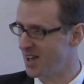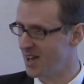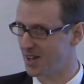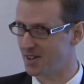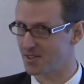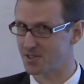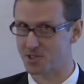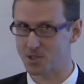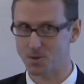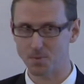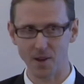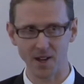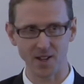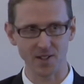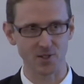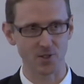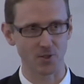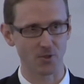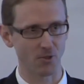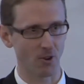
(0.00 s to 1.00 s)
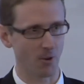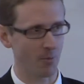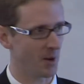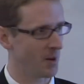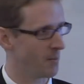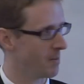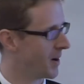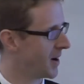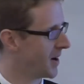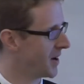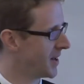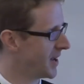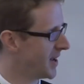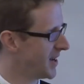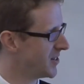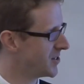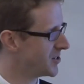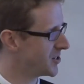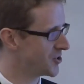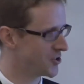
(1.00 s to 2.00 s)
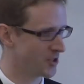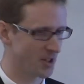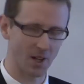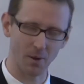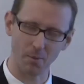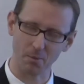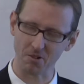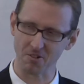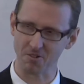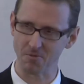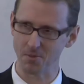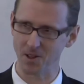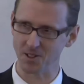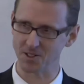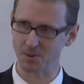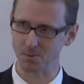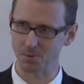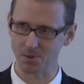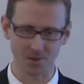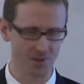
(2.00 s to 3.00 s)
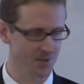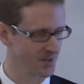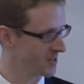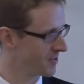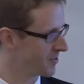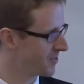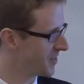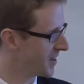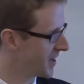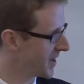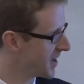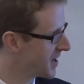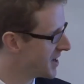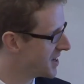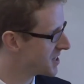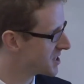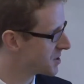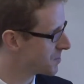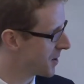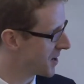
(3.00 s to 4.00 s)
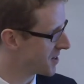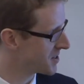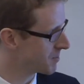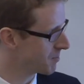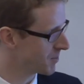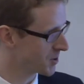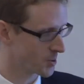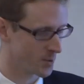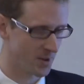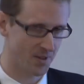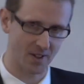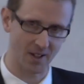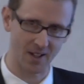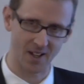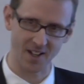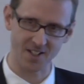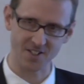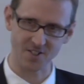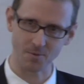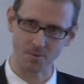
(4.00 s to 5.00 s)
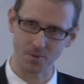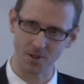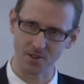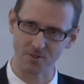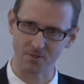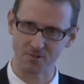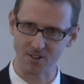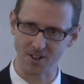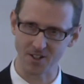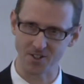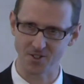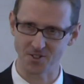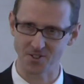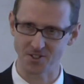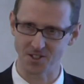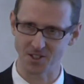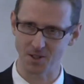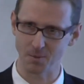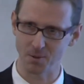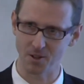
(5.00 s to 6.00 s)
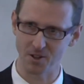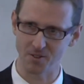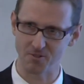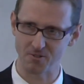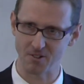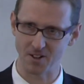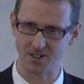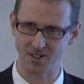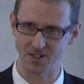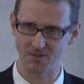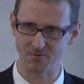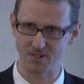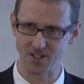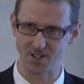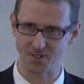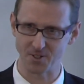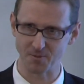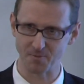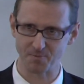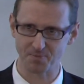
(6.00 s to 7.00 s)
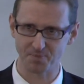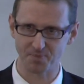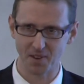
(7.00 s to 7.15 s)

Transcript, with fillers: and spaced from it by an integer number of multiples of the spacing between the lines of perforations in the perforated region.